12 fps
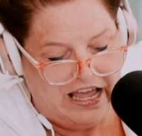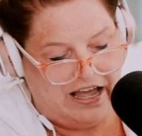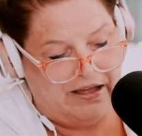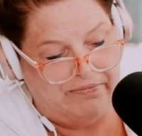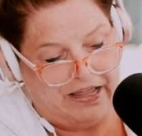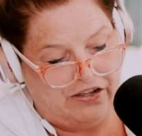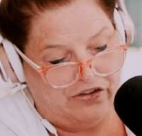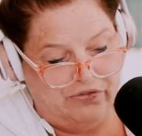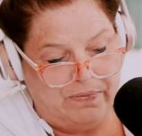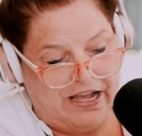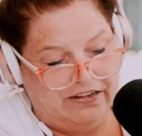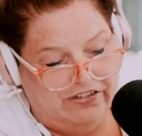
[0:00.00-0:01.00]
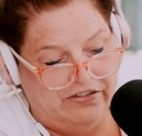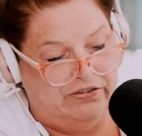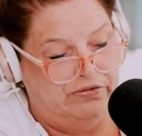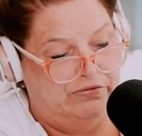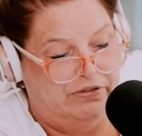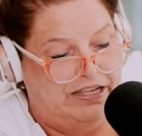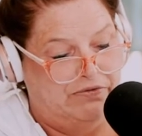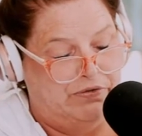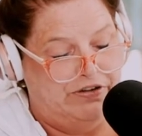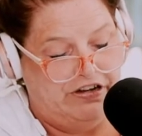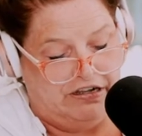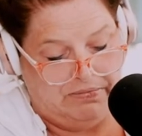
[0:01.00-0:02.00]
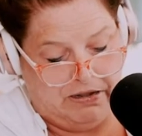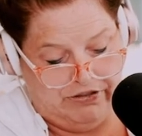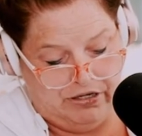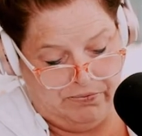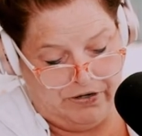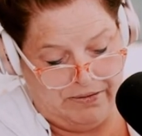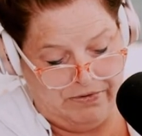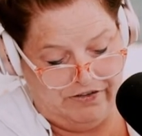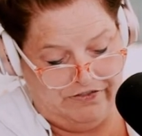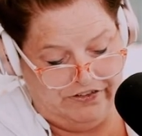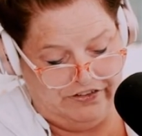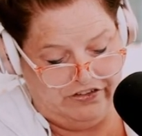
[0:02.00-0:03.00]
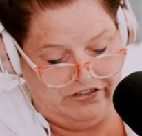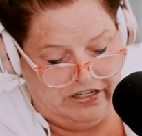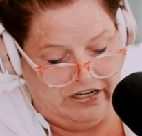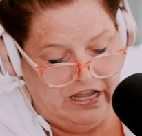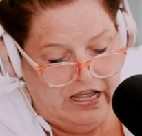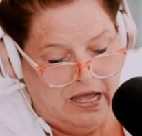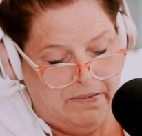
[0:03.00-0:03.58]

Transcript: um, that goes back to like what we talked about with your primary physician, mm-hmm.